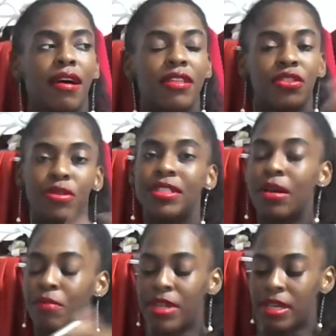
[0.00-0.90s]
during that
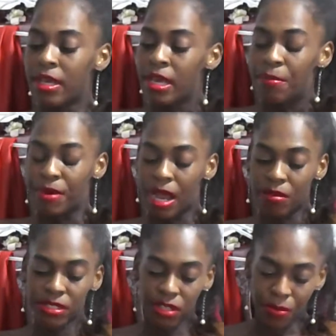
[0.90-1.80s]
week, but I
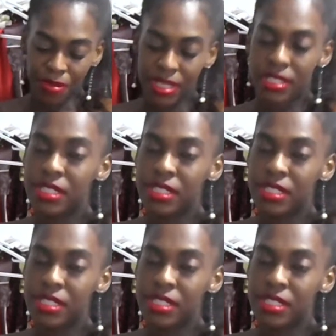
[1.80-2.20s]
was so busy,